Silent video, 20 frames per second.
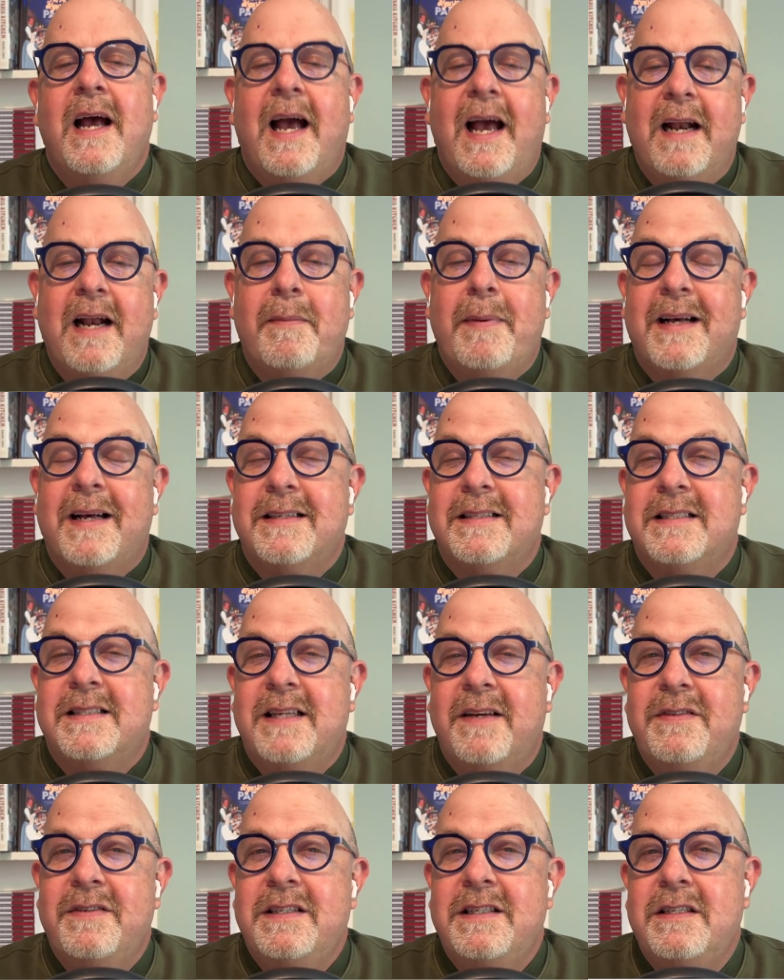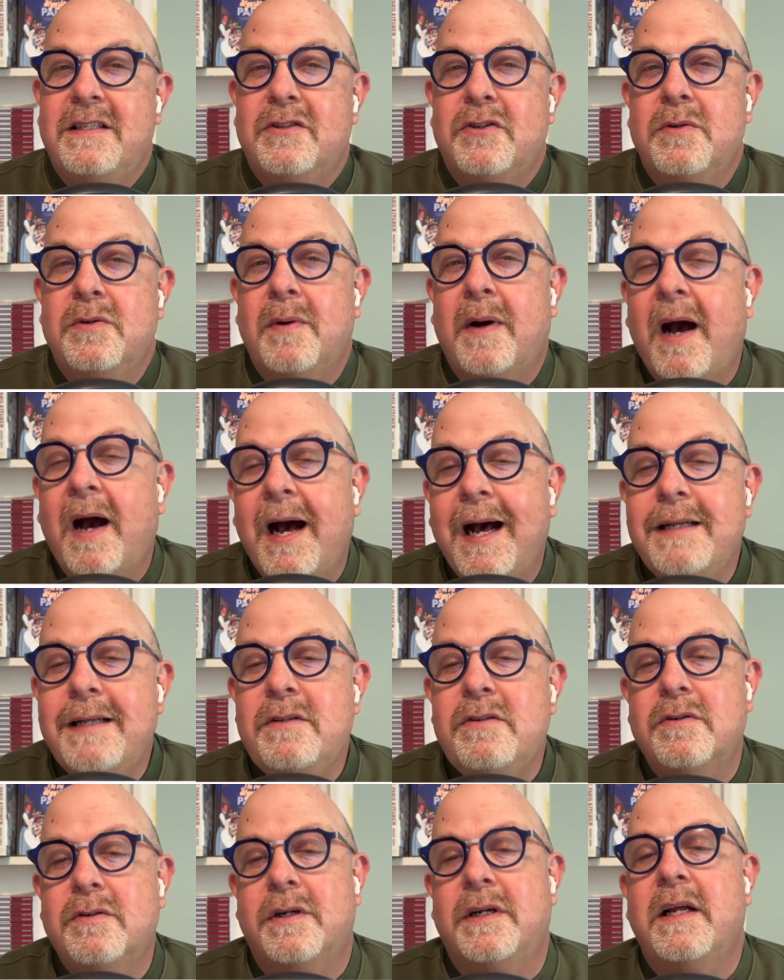and about
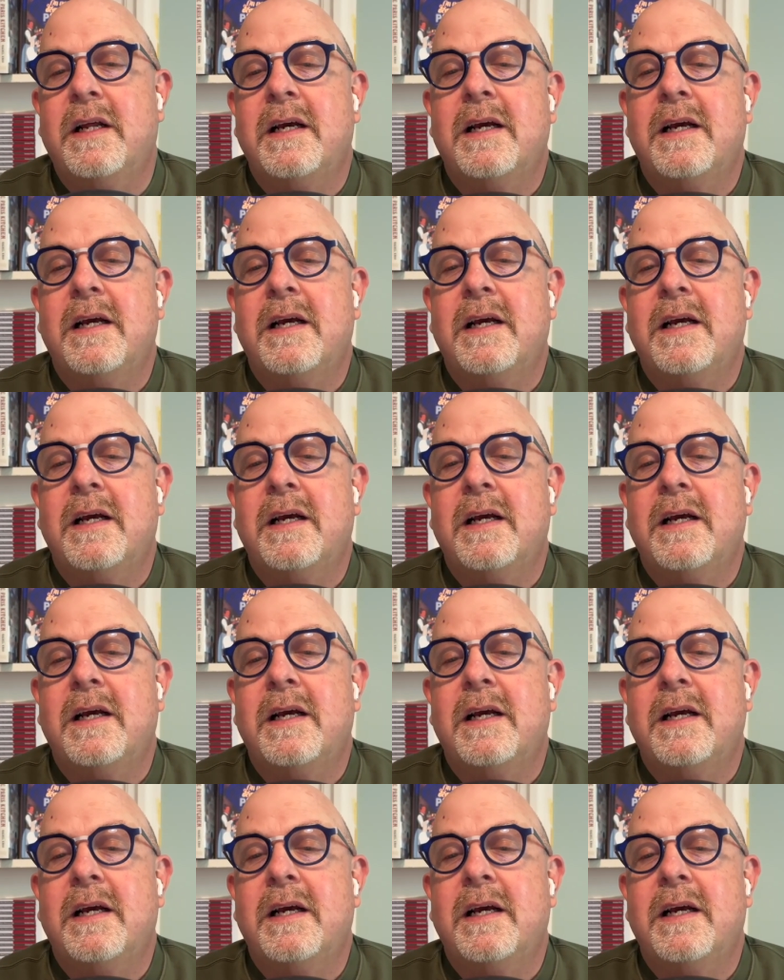7,200